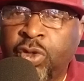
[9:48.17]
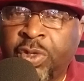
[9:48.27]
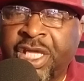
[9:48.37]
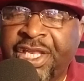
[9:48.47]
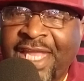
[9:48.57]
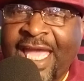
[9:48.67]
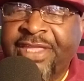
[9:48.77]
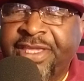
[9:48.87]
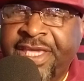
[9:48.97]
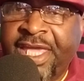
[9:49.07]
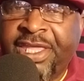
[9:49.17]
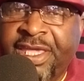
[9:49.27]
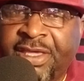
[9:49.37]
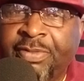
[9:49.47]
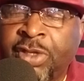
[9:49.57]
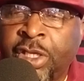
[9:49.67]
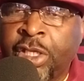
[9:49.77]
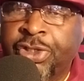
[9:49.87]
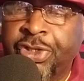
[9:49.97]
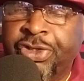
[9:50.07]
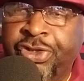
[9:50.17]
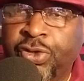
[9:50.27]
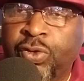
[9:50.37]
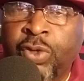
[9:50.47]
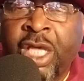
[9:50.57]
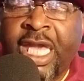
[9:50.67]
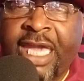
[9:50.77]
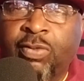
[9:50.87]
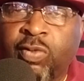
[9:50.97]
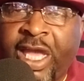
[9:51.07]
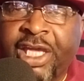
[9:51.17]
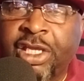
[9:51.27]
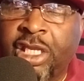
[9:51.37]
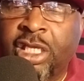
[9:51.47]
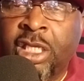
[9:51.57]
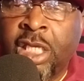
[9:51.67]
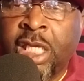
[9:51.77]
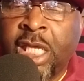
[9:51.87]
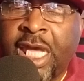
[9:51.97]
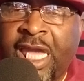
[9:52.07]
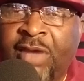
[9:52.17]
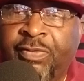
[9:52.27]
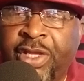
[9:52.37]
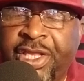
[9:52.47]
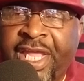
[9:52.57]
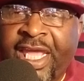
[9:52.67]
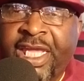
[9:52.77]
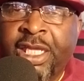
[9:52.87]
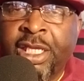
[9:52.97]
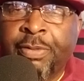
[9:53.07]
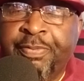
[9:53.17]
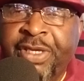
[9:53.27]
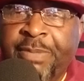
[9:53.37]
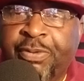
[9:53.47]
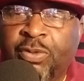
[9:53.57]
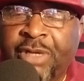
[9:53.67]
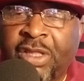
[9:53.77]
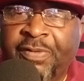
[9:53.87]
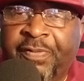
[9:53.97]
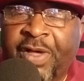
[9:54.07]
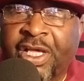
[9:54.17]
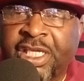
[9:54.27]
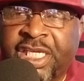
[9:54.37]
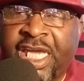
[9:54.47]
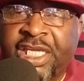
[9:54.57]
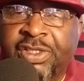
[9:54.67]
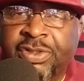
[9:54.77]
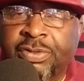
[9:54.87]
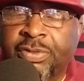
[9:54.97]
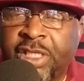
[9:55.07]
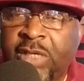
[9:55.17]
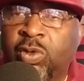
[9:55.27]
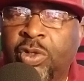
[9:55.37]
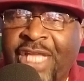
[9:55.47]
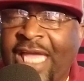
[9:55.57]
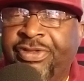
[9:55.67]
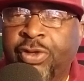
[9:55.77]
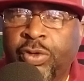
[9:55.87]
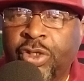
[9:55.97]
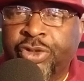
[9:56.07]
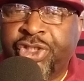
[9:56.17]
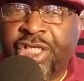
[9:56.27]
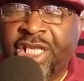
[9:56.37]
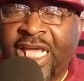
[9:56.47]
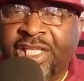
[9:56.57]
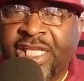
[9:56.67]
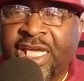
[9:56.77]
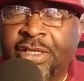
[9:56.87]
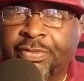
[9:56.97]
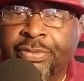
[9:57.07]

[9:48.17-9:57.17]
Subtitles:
You cannot get him to do a regular, everyday people motherfucking case. He will not do no shit like that.